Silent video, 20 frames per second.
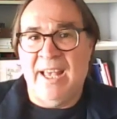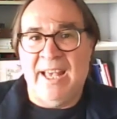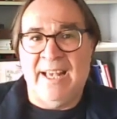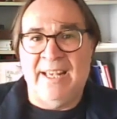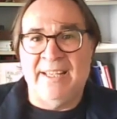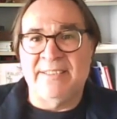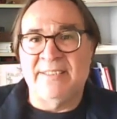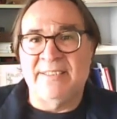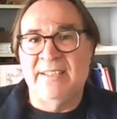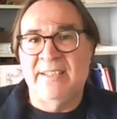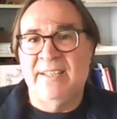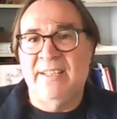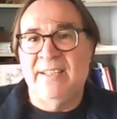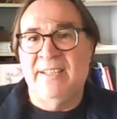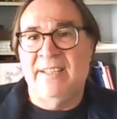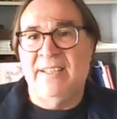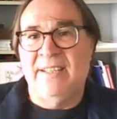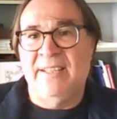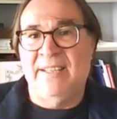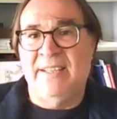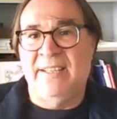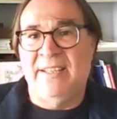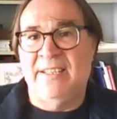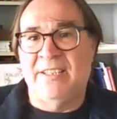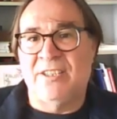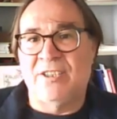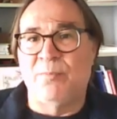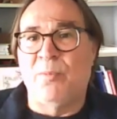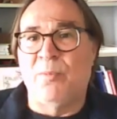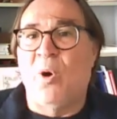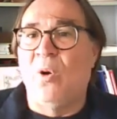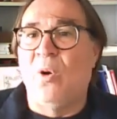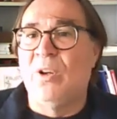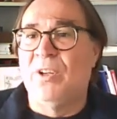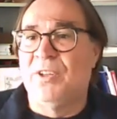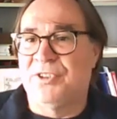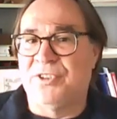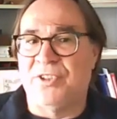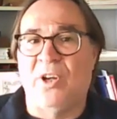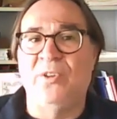as
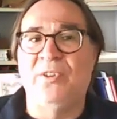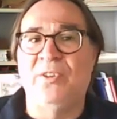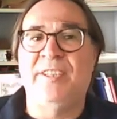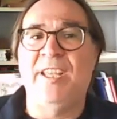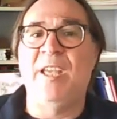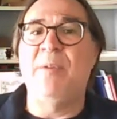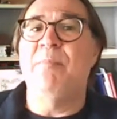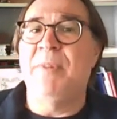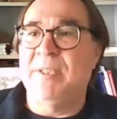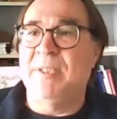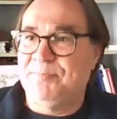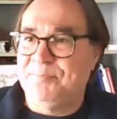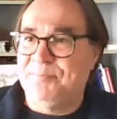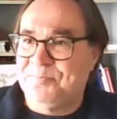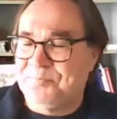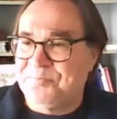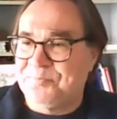small sawn timber.